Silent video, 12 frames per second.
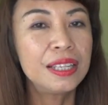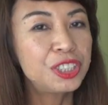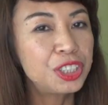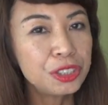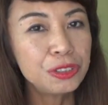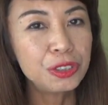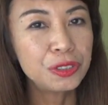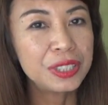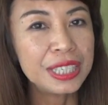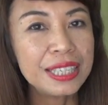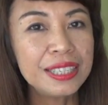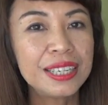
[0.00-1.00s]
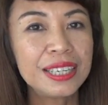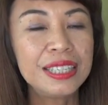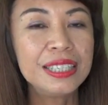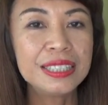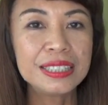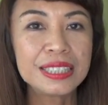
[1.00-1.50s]
children in their
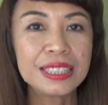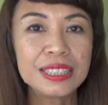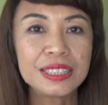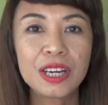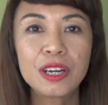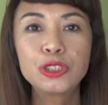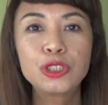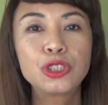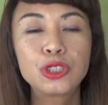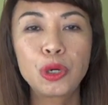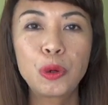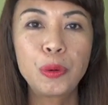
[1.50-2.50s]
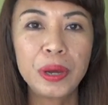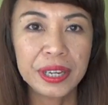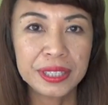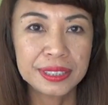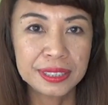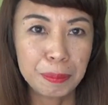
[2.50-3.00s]
innocence are so
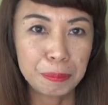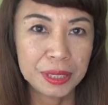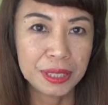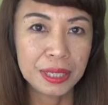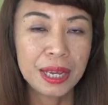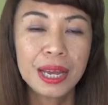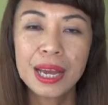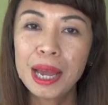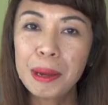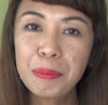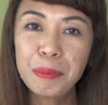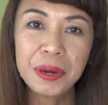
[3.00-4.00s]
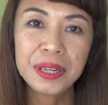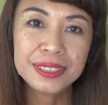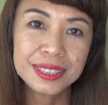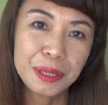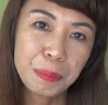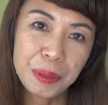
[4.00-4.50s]
accepting,
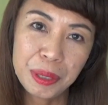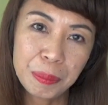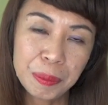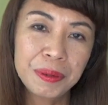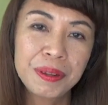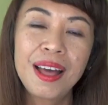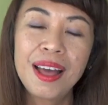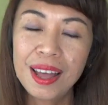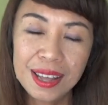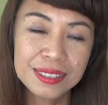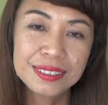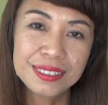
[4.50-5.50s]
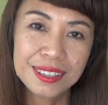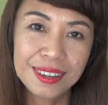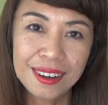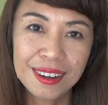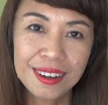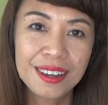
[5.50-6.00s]
embracing people as they
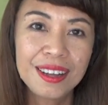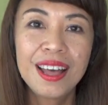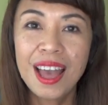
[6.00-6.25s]
are.